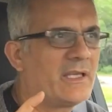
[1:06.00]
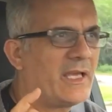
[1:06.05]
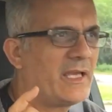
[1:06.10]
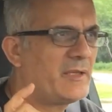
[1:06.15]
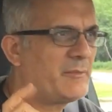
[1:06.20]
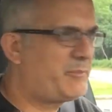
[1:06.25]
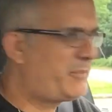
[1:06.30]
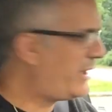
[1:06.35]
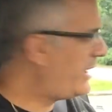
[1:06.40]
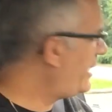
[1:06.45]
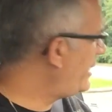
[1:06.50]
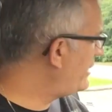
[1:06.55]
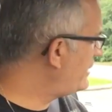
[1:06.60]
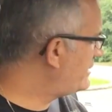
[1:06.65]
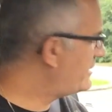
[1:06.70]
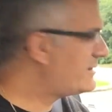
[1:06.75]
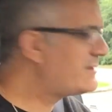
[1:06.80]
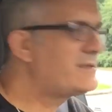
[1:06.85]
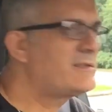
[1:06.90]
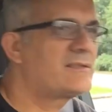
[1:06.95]
and
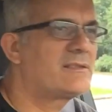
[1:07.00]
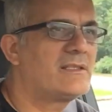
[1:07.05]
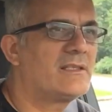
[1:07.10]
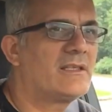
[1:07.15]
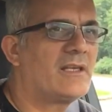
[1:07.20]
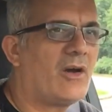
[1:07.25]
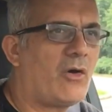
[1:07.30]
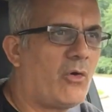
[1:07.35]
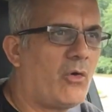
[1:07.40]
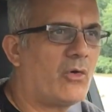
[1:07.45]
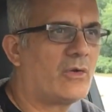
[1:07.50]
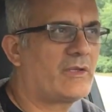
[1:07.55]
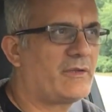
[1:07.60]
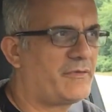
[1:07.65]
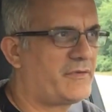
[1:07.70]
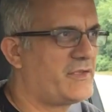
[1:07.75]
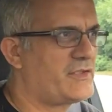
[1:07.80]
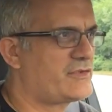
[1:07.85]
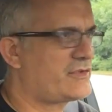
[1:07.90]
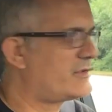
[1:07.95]
paste all the
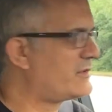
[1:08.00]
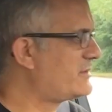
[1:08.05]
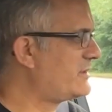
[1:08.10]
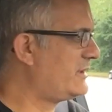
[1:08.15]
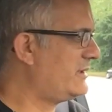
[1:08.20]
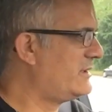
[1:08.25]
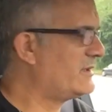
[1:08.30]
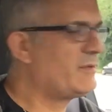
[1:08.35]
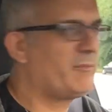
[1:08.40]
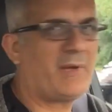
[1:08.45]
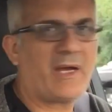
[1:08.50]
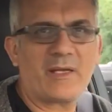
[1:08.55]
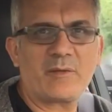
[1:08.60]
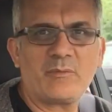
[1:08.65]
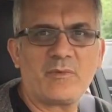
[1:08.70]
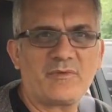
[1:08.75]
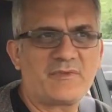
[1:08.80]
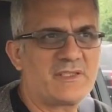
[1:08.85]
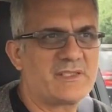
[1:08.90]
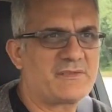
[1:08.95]
features in the
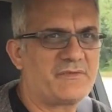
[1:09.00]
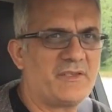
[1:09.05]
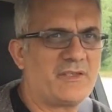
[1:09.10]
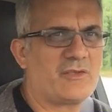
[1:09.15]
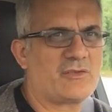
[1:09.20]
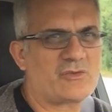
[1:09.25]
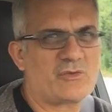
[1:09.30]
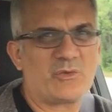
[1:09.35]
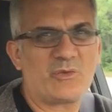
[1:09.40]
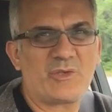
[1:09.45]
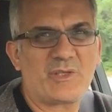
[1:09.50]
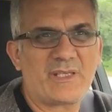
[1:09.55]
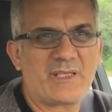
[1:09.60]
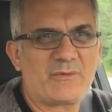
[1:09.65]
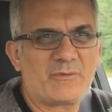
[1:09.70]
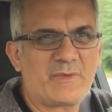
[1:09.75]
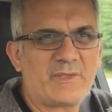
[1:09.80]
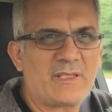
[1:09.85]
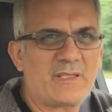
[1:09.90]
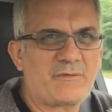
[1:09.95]
bottom of this video so you
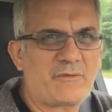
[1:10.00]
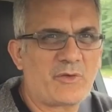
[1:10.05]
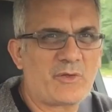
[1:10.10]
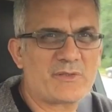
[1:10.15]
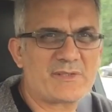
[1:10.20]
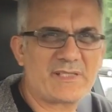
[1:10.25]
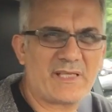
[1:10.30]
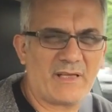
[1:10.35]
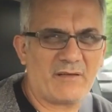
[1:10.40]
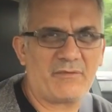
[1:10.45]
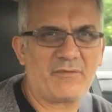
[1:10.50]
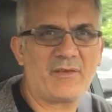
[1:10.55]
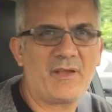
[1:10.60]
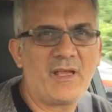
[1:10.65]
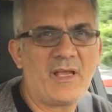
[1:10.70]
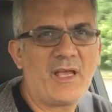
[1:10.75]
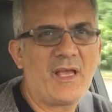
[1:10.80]
can read it for yourself.